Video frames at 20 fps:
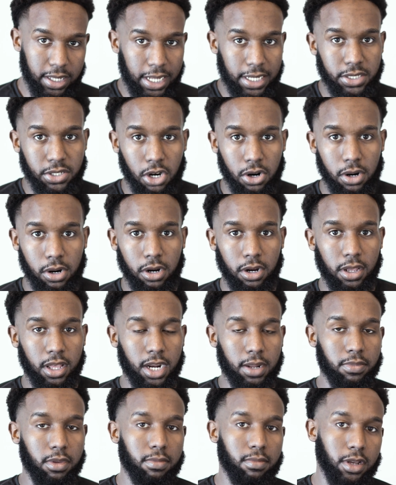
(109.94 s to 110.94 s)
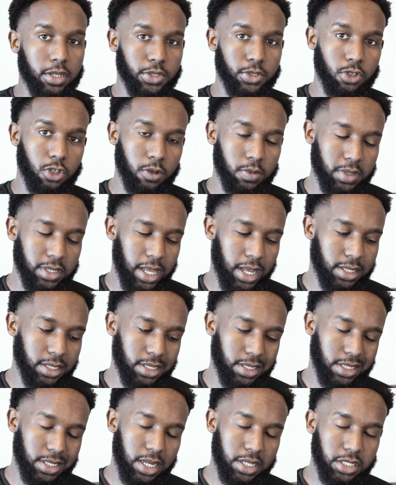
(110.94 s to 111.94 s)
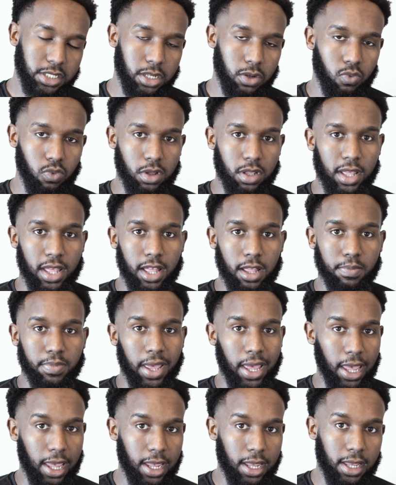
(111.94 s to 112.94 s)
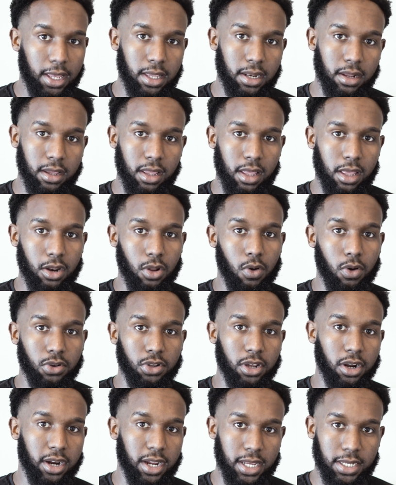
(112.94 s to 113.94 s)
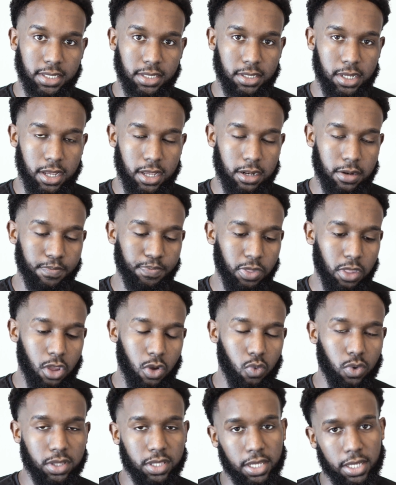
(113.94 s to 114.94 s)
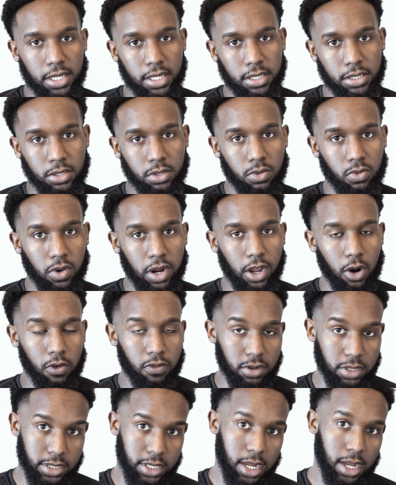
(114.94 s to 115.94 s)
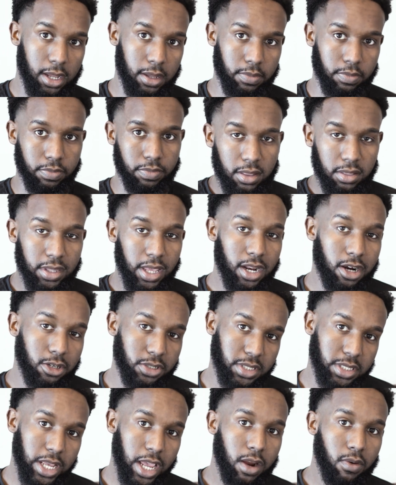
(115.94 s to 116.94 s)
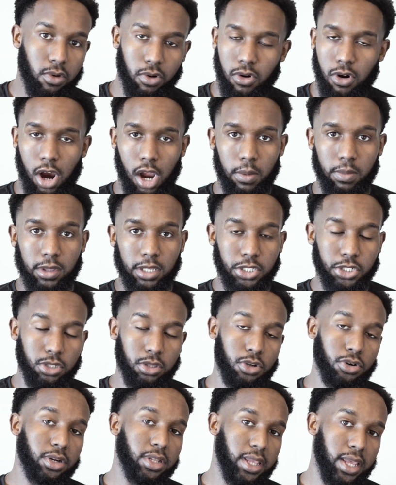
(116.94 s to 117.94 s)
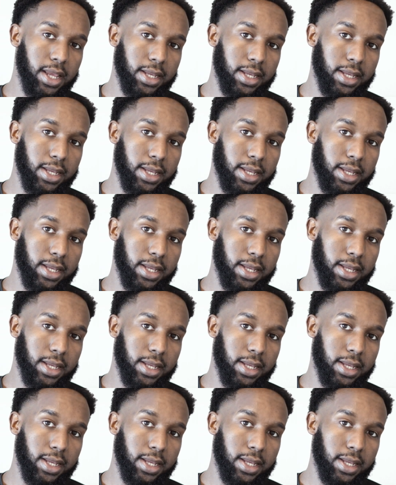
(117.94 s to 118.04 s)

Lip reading: These are gonna be muscle groups that essentially will help aid in holding our handstand with ease, right, over time. Then our second requirement to learning the